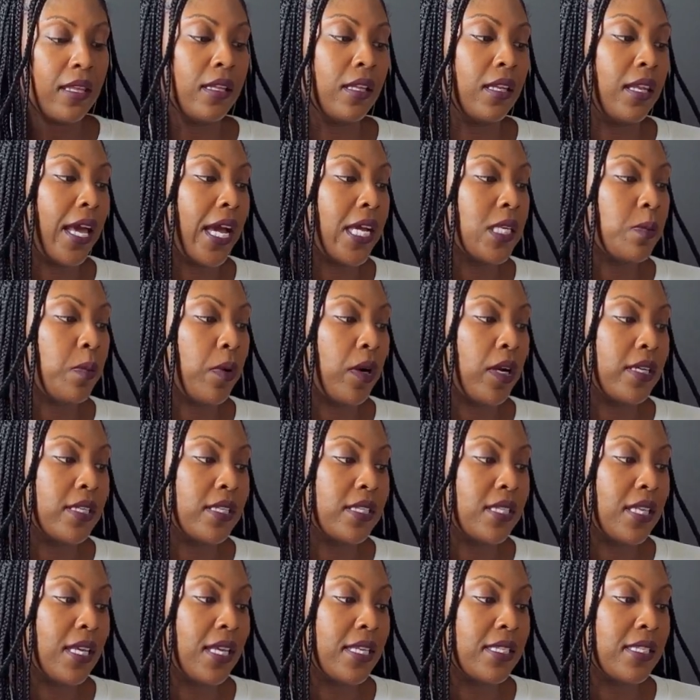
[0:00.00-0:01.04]
last part
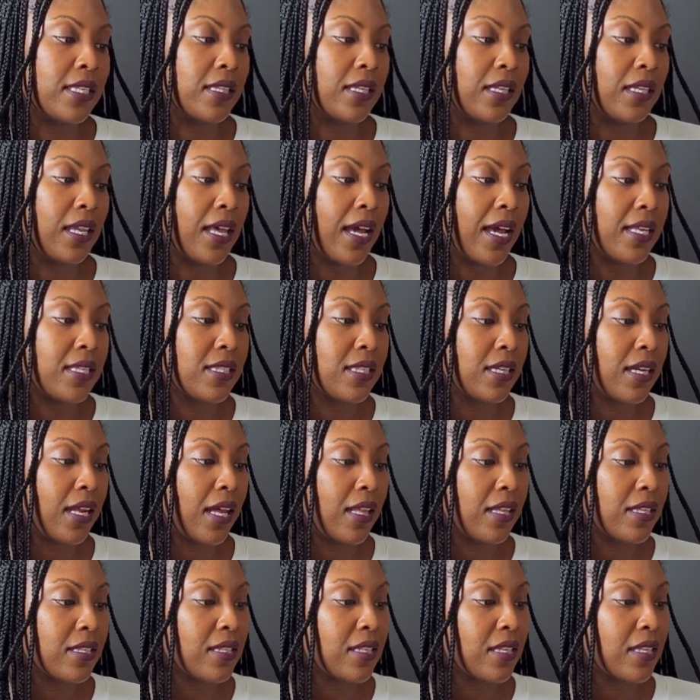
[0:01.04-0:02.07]
says, in the last
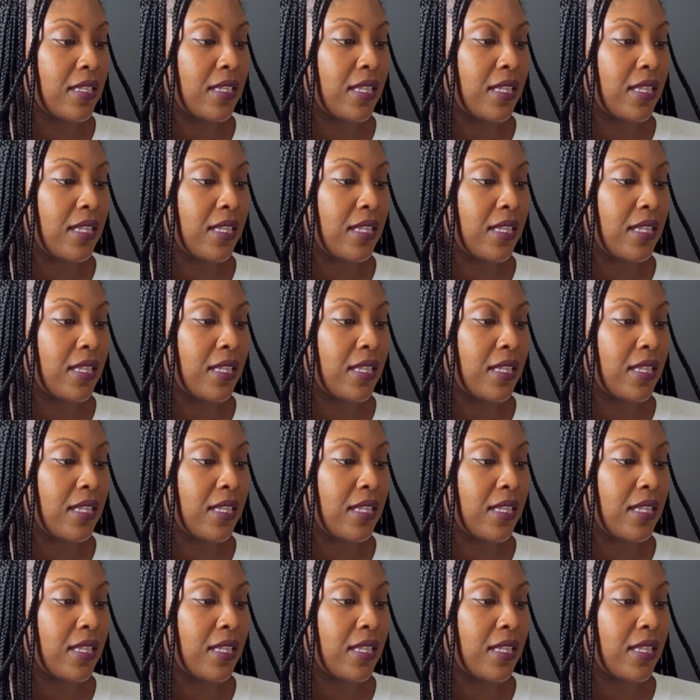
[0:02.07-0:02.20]
analysis,